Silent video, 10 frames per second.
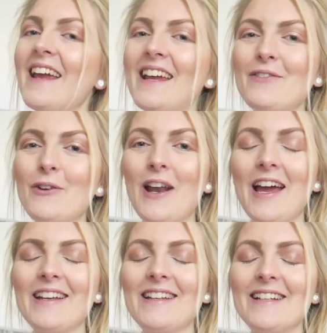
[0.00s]
if you
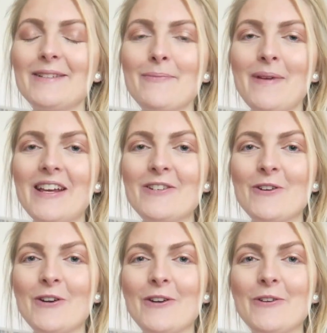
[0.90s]
like that make
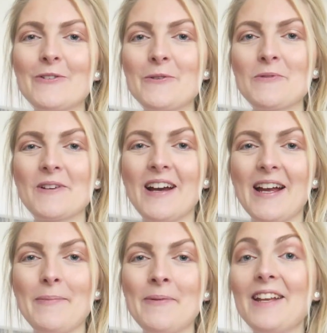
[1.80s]
sure you
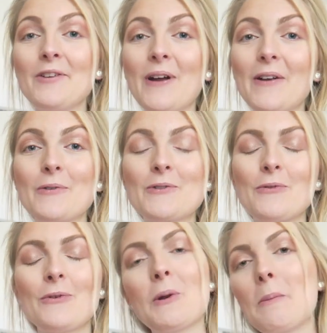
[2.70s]
subscribe and you can
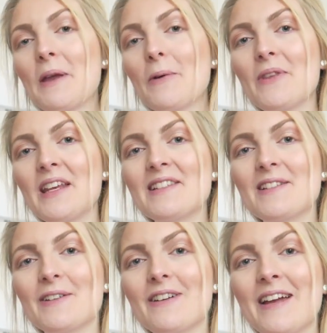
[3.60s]
also follow me on
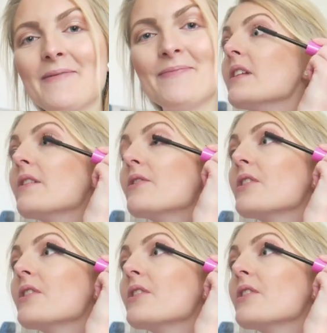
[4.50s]
Instagram and